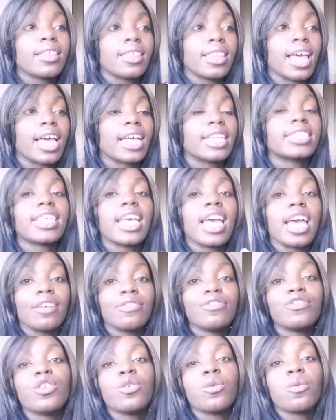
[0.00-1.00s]
that
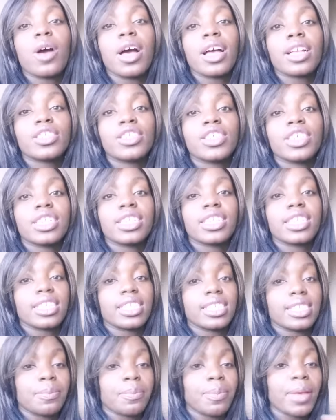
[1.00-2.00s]
after watching
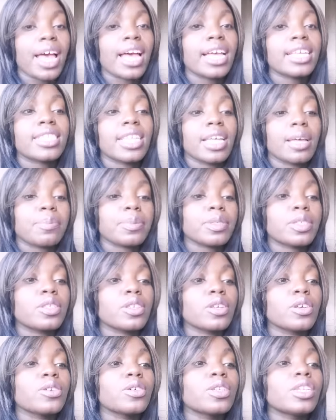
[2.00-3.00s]
this past
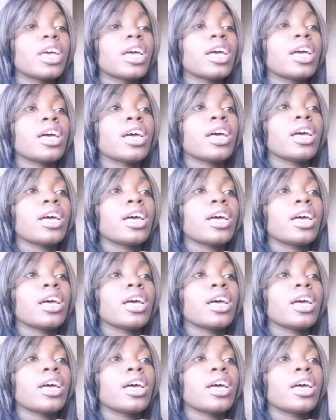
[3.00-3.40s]
episode,